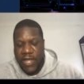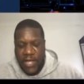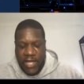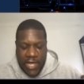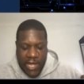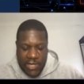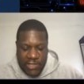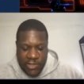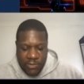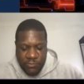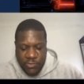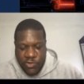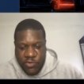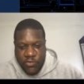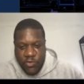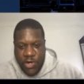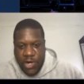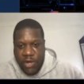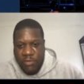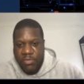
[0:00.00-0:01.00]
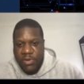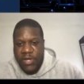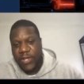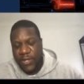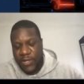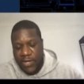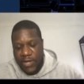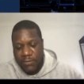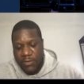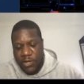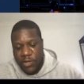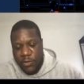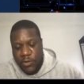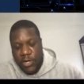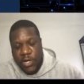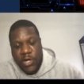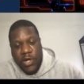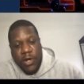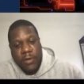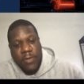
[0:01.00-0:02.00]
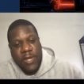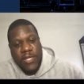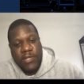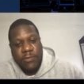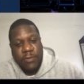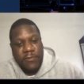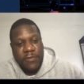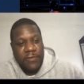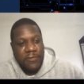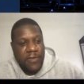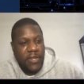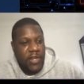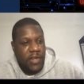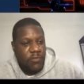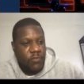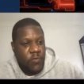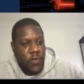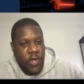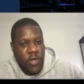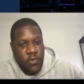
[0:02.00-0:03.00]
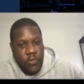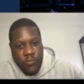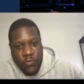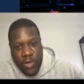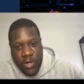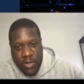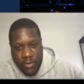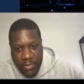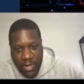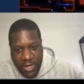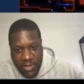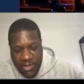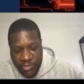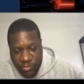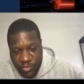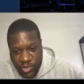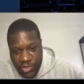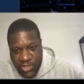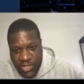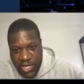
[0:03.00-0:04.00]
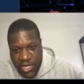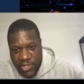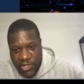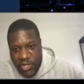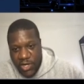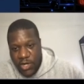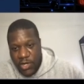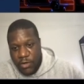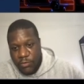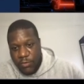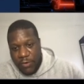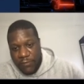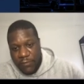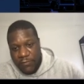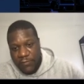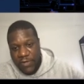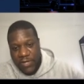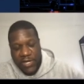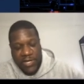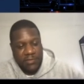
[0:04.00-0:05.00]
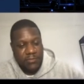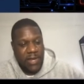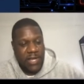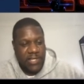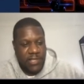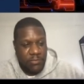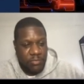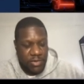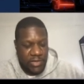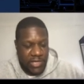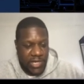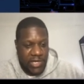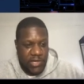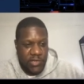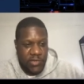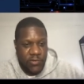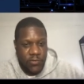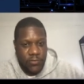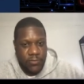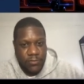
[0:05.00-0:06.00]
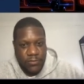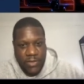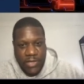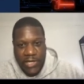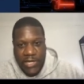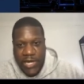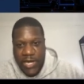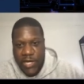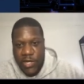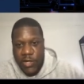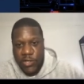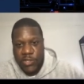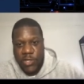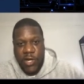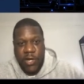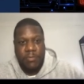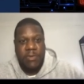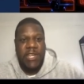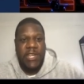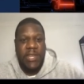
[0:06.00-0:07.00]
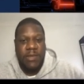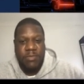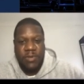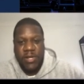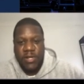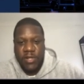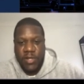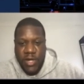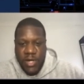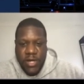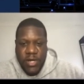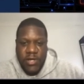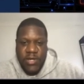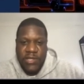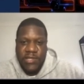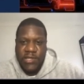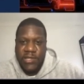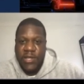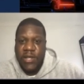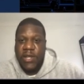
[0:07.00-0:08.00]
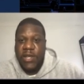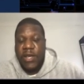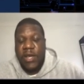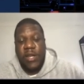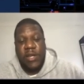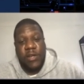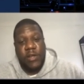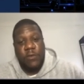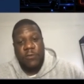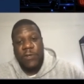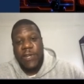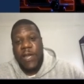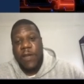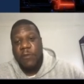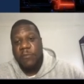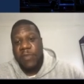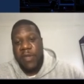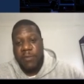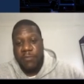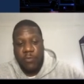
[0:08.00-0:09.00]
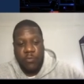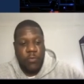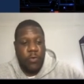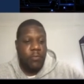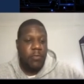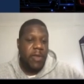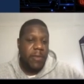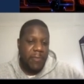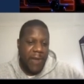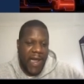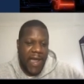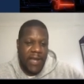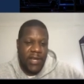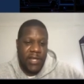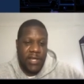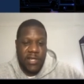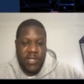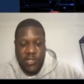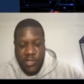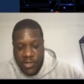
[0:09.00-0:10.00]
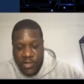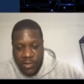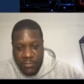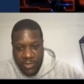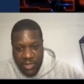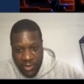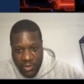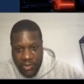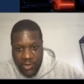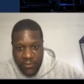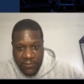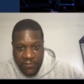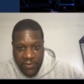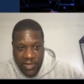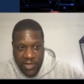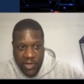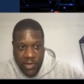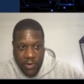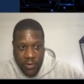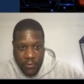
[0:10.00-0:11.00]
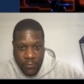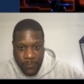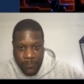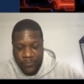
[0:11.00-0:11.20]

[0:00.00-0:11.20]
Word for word: and subscribe let me know in the comments whether you think i'm right or wrong about this project whether you think there's massive potential okay guys i'll be keeping an eye on this and no doubt people will be back to comment on the video